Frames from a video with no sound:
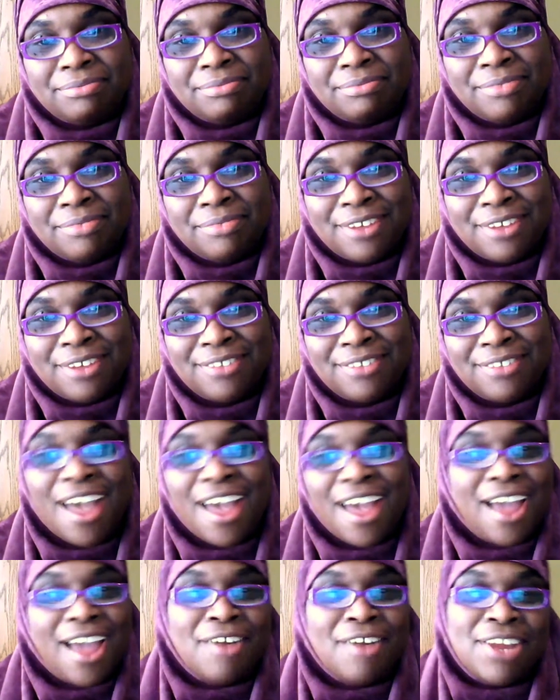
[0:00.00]
I
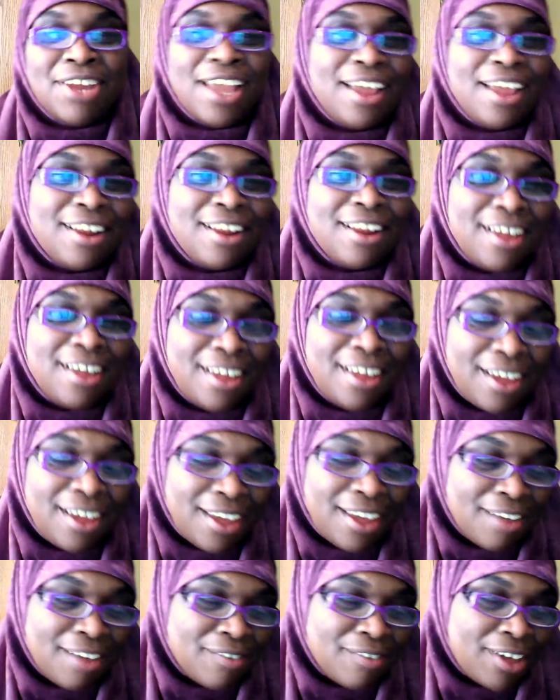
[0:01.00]
already had, I
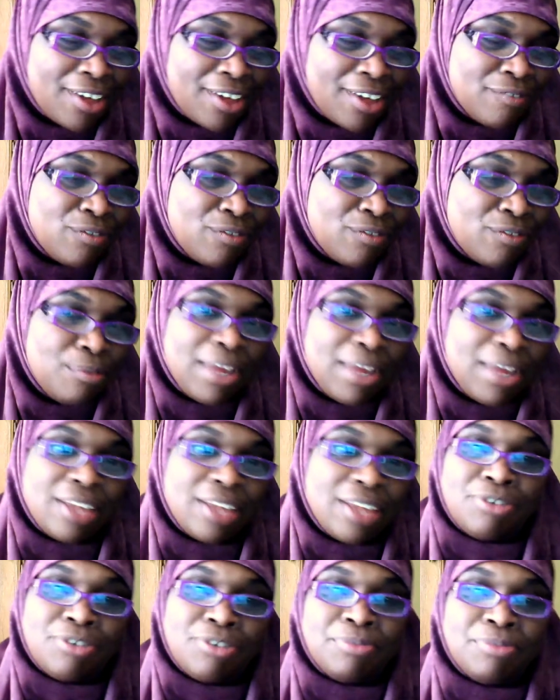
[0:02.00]
have a few
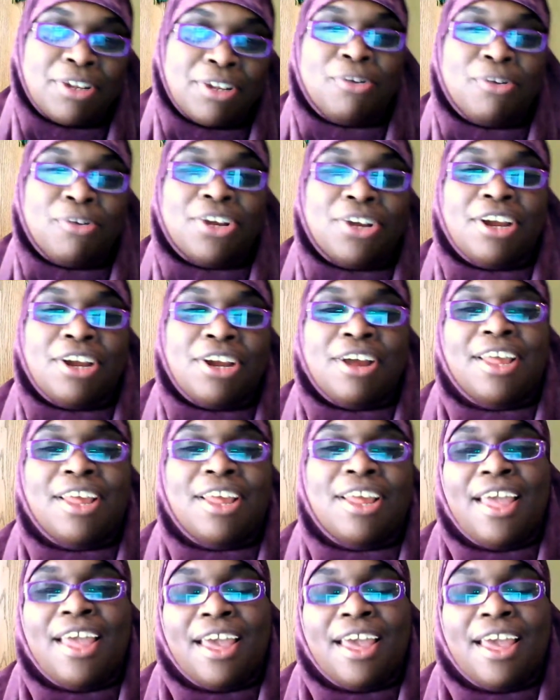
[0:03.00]
manuscripts that I'm working on,
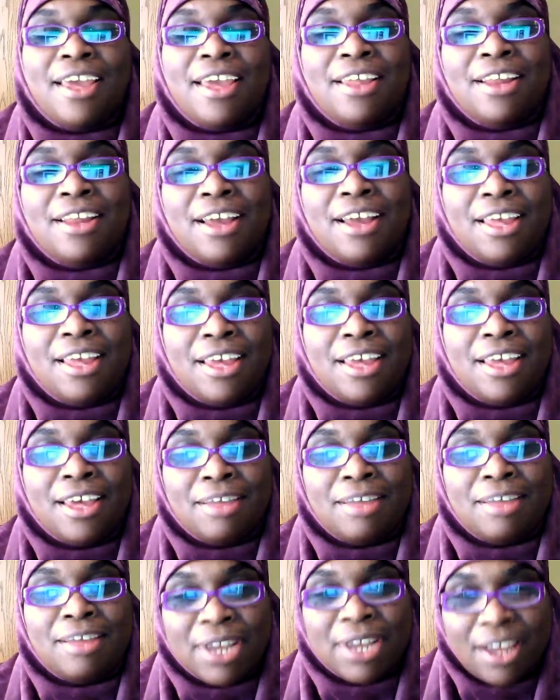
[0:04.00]
and I
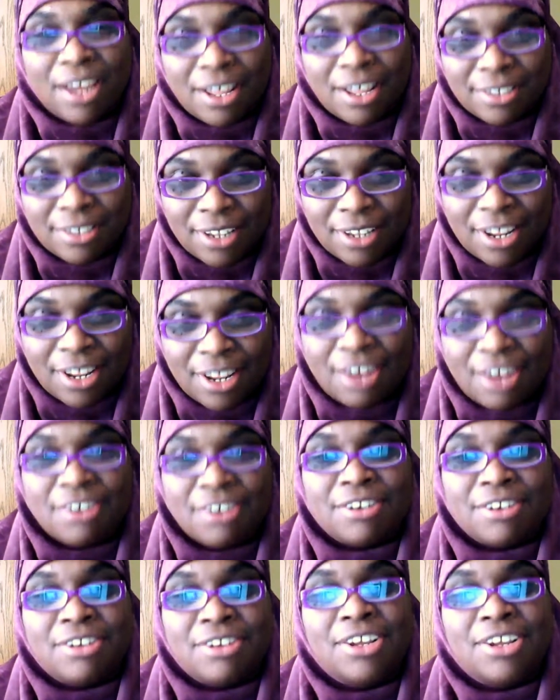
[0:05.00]
had my content
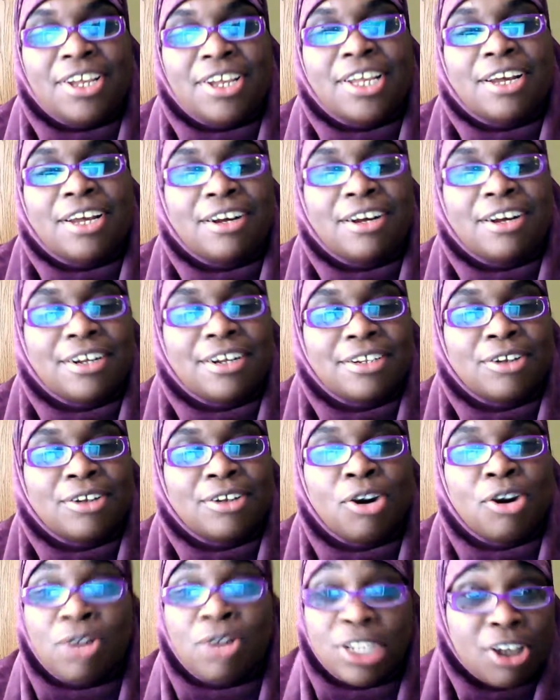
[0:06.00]
editor
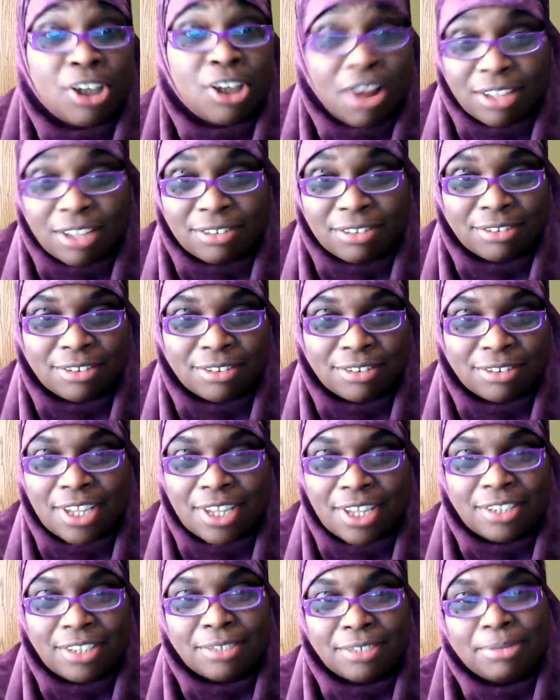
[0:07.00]
early on
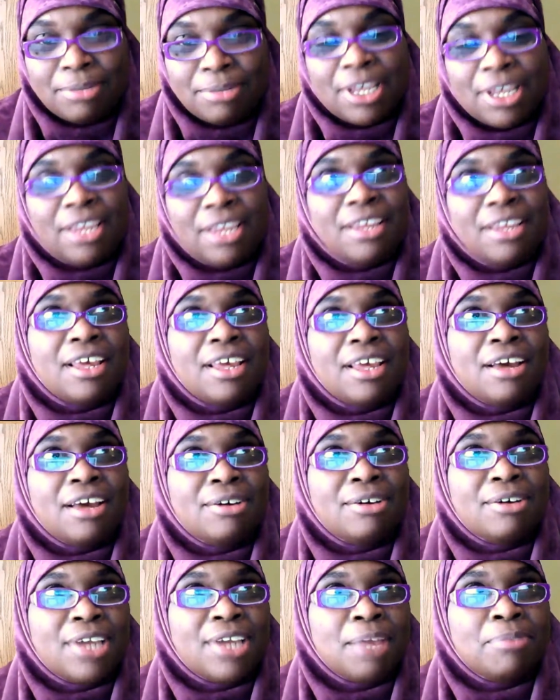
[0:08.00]
say to me,
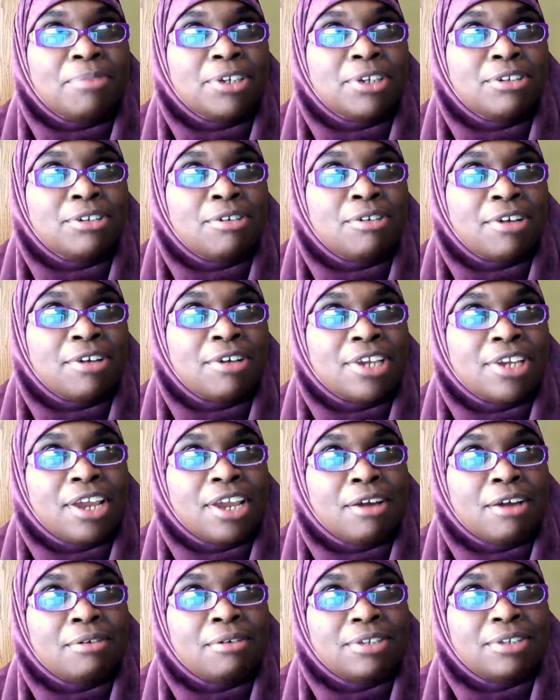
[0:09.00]
okay, but all your
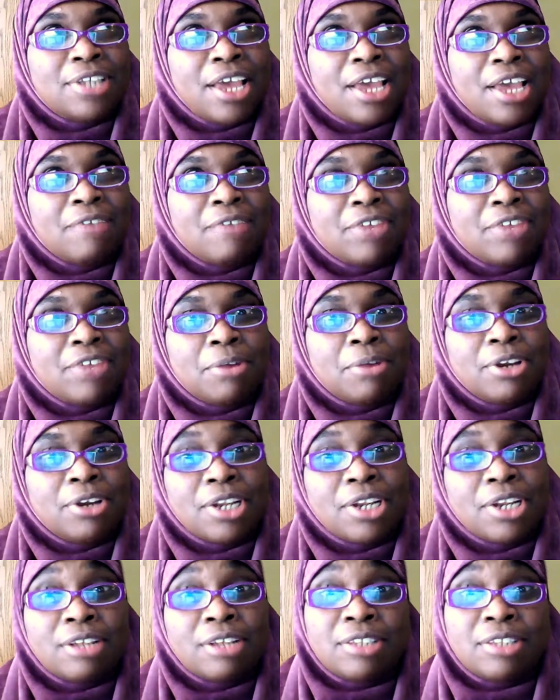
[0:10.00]
heroines are African American.